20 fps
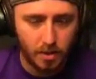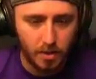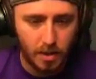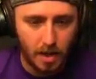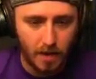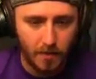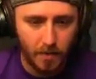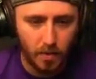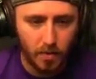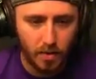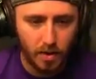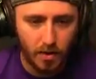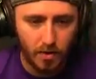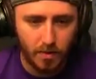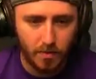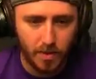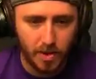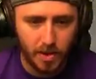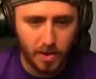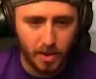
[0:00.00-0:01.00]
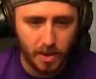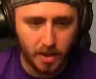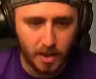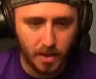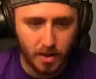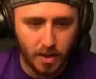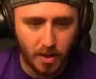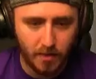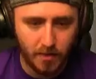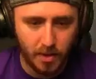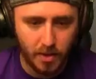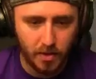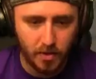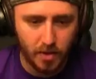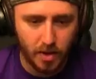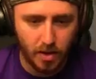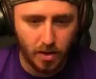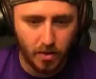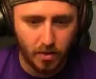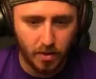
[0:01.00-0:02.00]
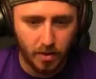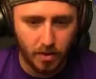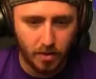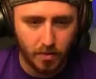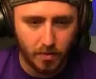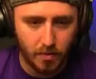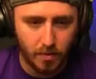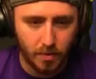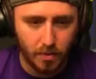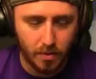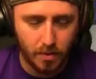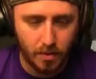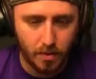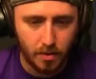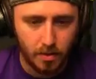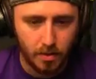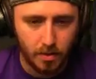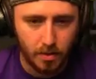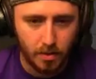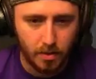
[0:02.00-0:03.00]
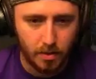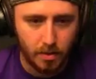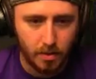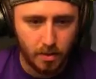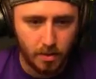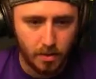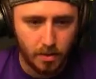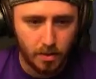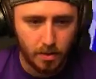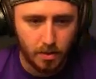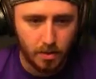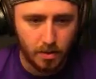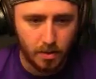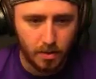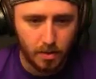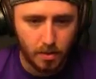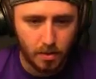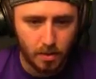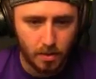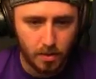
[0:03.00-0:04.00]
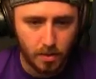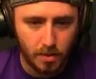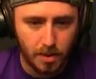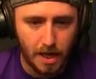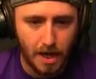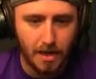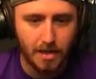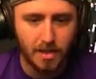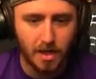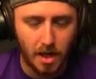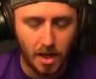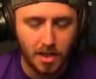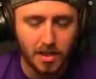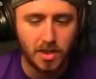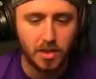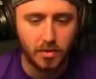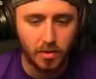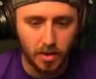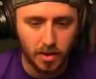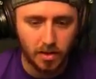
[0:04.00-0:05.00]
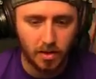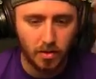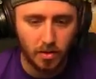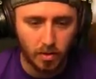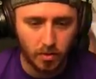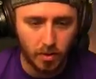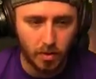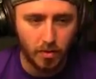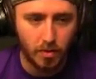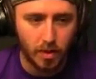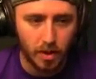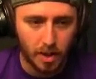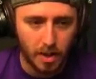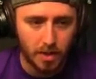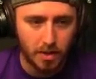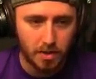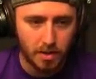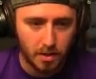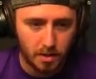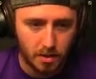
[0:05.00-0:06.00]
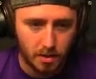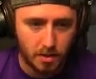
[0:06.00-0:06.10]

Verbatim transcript: Have you done the mission in here? Did you get all the hostage rescue? Yeah, it's a hostage rescue, the green one. Yes.